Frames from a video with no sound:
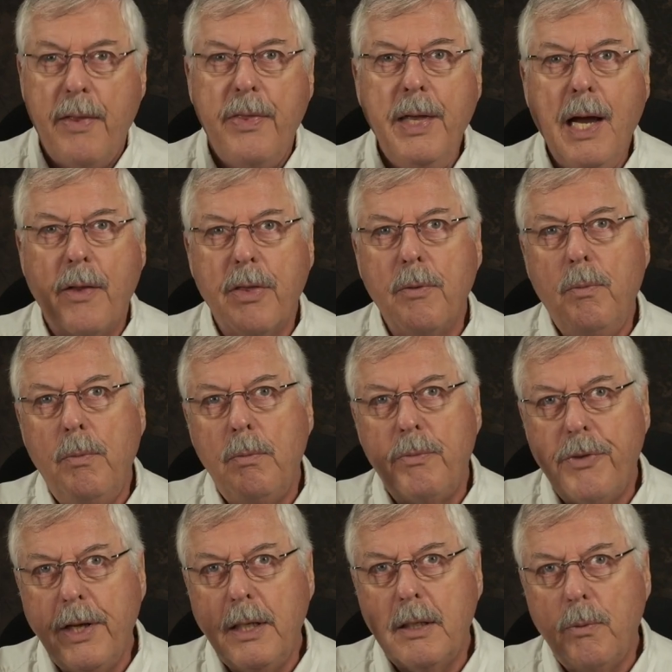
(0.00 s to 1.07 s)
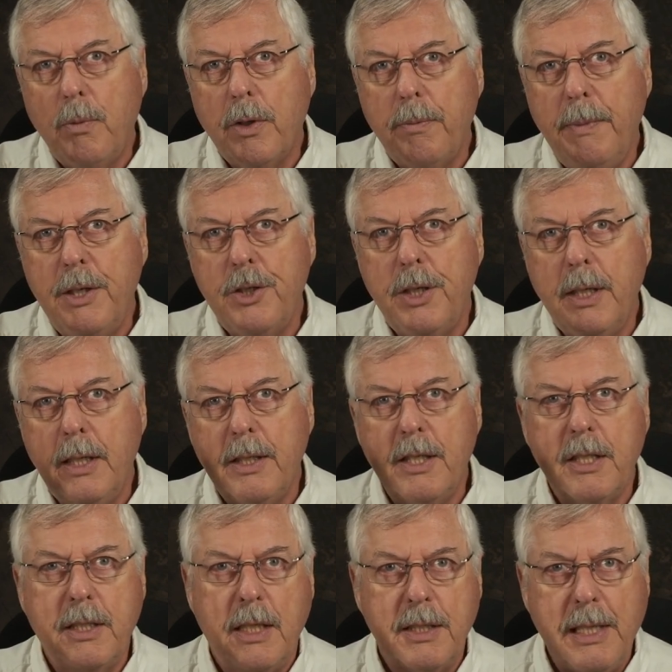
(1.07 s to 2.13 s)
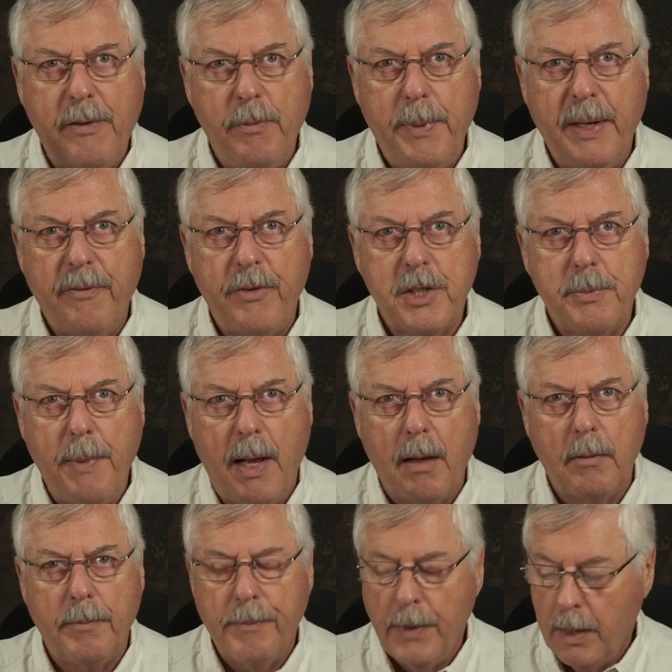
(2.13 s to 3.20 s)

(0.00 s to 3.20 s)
The other thing to worth mentioning, this does have a bit of a smell.